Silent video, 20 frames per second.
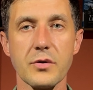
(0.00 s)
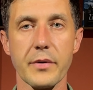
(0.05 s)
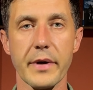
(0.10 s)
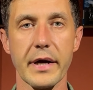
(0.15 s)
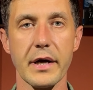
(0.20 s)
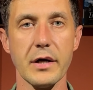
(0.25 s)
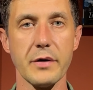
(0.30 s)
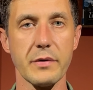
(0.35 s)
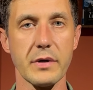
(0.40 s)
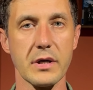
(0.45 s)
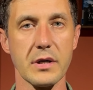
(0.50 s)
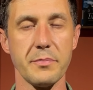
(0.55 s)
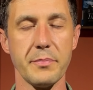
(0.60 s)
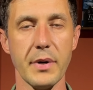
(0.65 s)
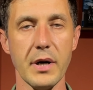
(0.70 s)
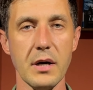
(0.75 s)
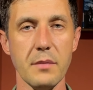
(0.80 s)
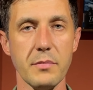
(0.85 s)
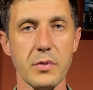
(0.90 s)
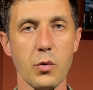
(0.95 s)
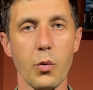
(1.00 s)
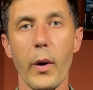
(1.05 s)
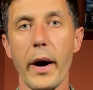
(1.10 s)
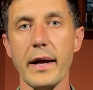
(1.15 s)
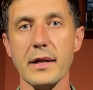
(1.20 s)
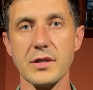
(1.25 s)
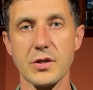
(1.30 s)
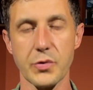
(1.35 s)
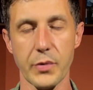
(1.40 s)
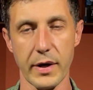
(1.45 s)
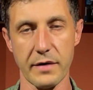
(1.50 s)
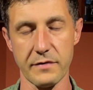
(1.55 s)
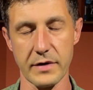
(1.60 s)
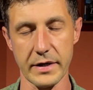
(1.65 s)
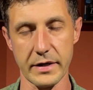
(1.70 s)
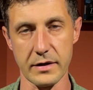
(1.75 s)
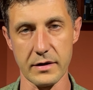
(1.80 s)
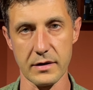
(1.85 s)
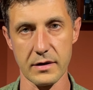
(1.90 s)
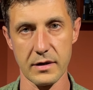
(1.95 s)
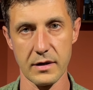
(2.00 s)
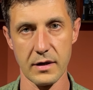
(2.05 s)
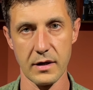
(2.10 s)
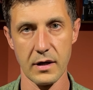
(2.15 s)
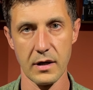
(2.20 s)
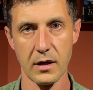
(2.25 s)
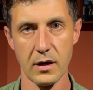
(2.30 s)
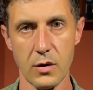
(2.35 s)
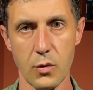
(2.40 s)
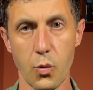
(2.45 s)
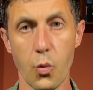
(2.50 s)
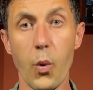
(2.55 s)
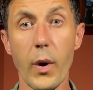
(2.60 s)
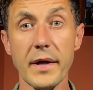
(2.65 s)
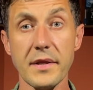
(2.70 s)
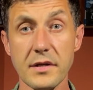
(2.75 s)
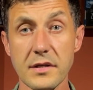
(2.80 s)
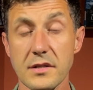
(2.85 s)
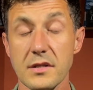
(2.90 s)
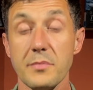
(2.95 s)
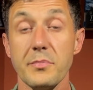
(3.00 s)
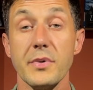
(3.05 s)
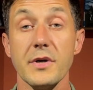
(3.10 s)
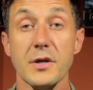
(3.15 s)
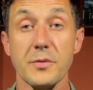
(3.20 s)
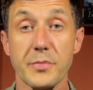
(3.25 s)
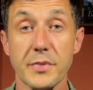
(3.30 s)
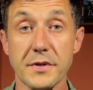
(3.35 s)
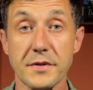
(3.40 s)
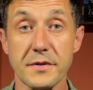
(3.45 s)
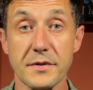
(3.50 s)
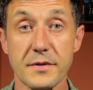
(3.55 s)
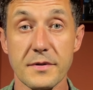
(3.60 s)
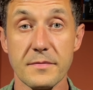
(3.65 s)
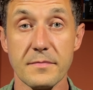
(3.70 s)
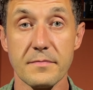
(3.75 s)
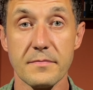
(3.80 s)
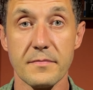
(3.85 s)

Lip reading: carry a pump while traveling. What is the purpose?